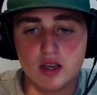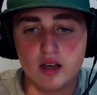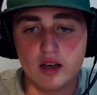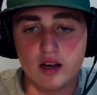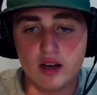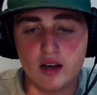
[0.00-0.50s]

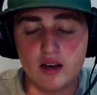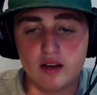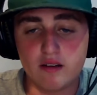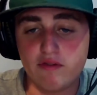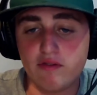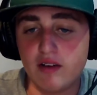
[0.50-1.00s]

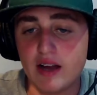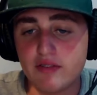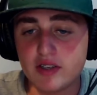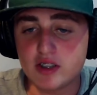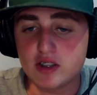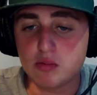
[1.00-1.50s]
5
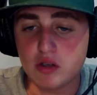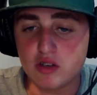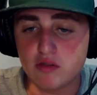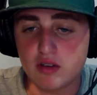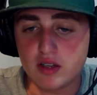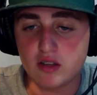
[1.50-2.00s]
hits, 1
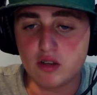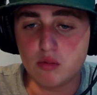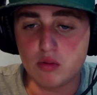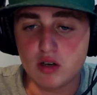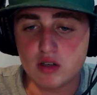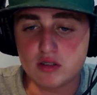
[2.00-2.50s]
earned run, 2
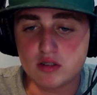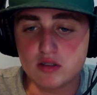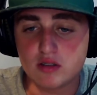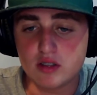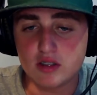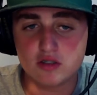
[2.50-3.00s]

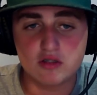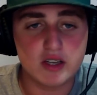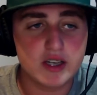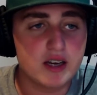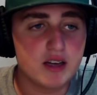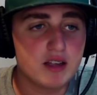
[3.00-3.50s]
walks,
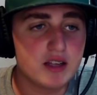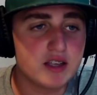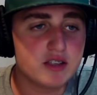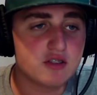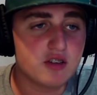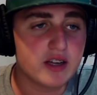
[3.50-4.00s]
and
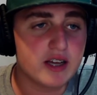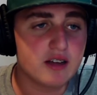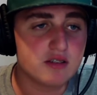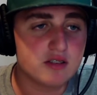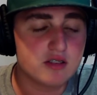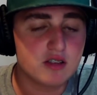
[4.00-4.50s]
8
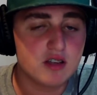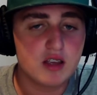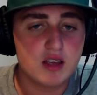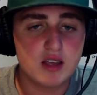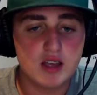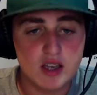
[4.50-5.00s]
strikeouts
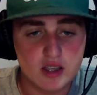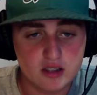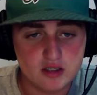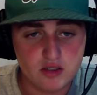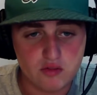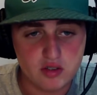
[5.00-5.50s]
in the
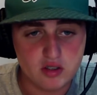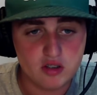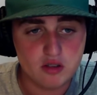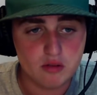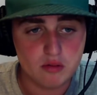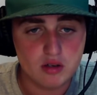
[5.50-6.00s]
7 2